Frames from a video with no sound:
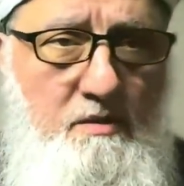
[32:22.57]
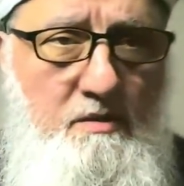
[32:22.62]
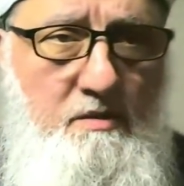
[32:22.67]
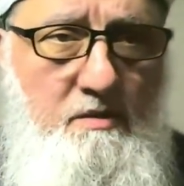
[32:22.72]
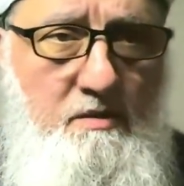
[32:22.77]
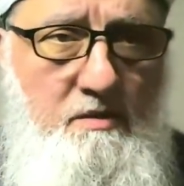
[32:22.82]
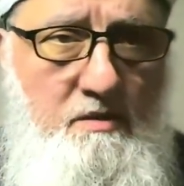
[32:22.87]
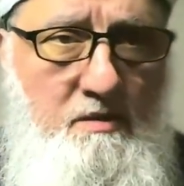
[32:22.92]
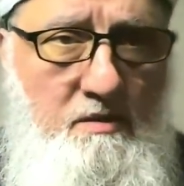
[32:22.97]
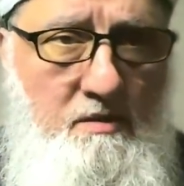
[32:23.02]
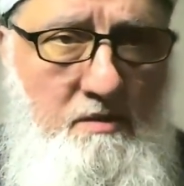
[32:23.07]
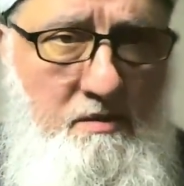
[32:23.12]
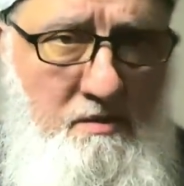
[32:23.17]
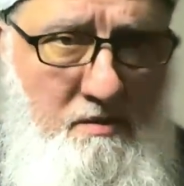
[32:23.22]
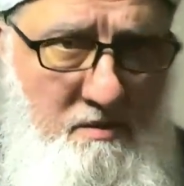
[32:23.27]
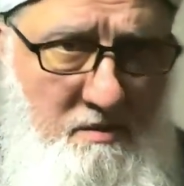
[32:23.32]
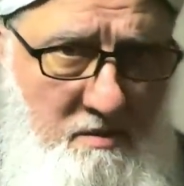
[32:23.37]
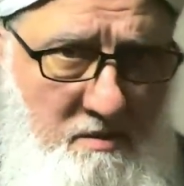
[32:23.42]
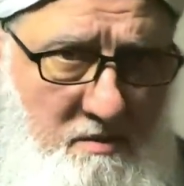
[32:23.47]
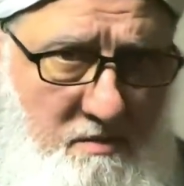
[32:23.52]

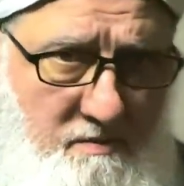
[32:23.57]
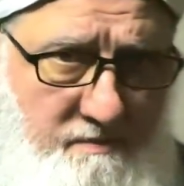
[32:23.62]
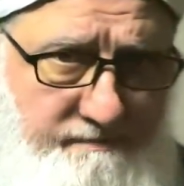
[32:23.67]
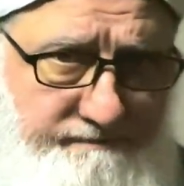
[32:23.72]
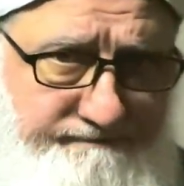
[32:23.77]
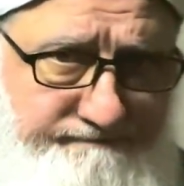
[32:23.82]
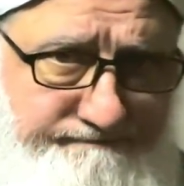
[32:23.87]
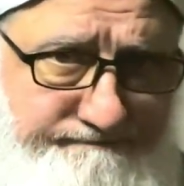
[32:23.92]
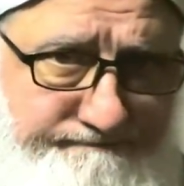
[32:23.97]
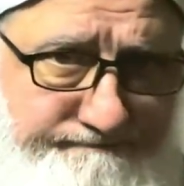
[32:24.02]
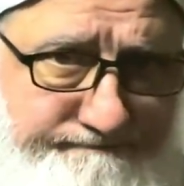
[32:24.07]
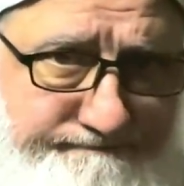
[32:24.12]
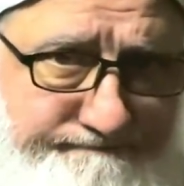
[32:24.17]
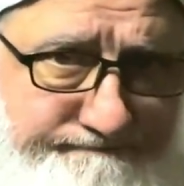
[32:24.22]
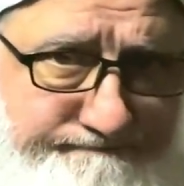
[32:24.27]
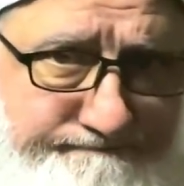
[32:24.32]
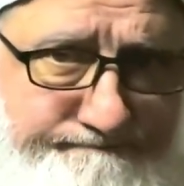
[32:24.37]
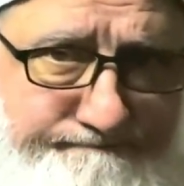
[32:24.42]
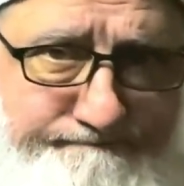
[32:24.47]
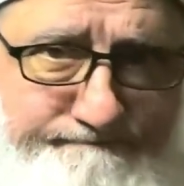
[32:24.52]

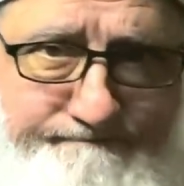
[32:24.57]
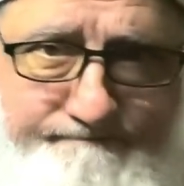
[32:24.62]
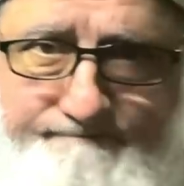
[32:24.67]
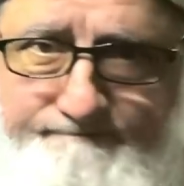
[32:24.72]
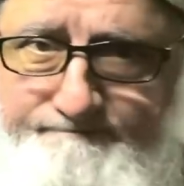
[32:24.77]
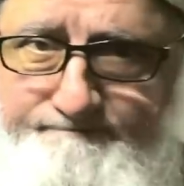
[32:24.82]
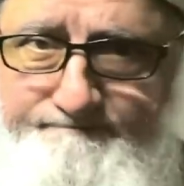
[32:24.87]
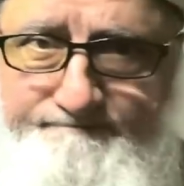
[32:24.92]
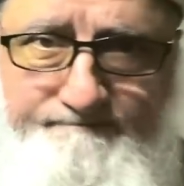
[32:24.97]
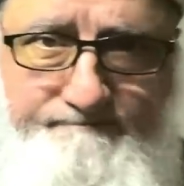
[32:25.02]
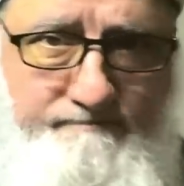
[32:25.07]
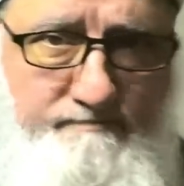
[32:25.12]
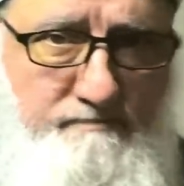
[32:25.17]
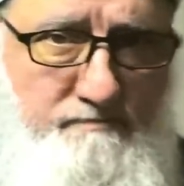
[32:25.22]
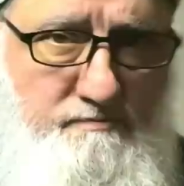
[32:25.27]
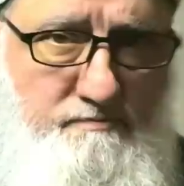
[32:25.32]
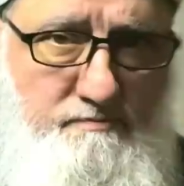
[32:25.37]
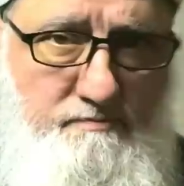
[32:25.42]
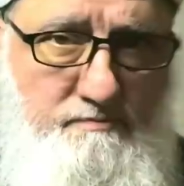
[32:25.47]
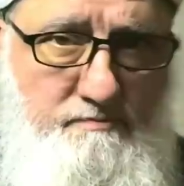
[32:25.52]
[no speech]